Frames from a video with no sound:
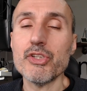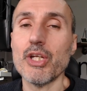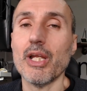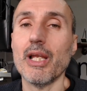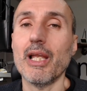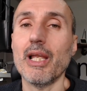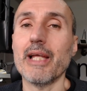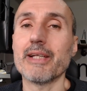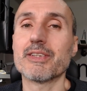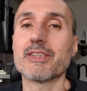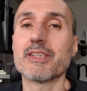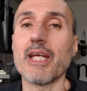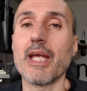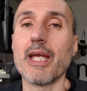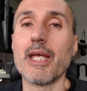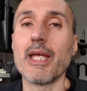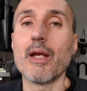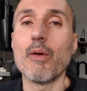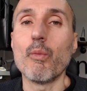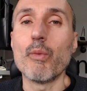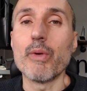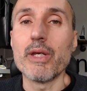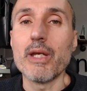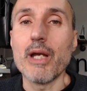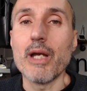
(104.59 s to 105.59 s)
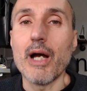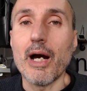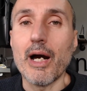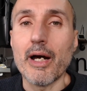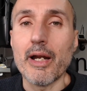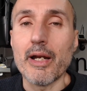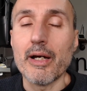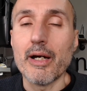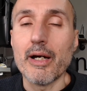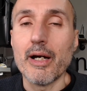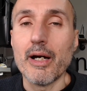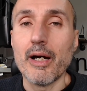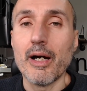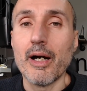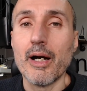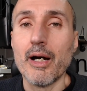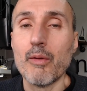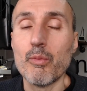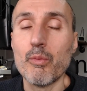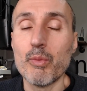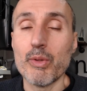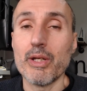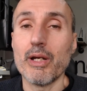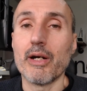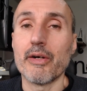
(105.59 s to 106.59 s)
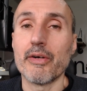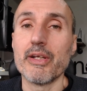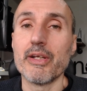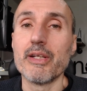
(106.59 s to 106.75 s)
and let's say we are